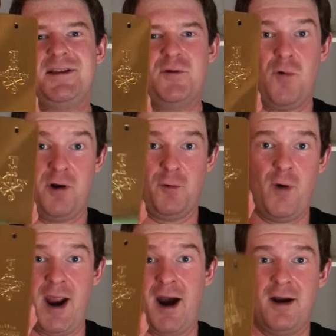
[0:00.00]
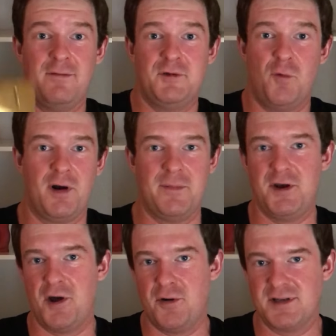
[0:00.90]
that you want to wear if you want to be
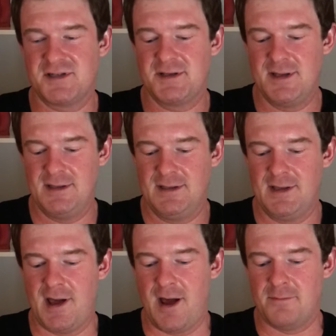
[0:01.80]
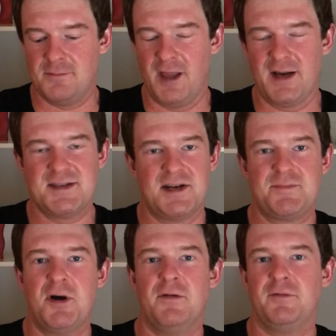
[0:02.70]
noticed. Like I said,
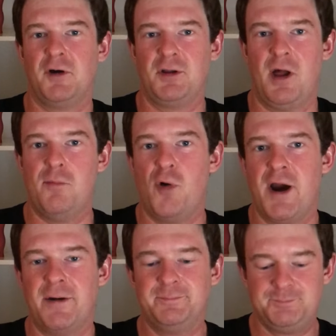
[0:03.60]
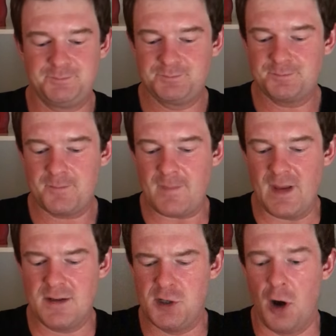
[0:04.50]
it's perfect for club wear,
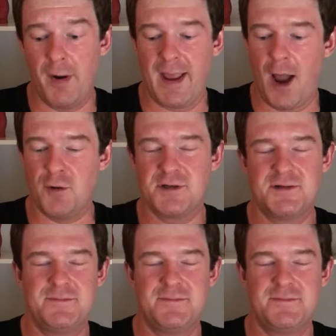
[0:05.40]
going out,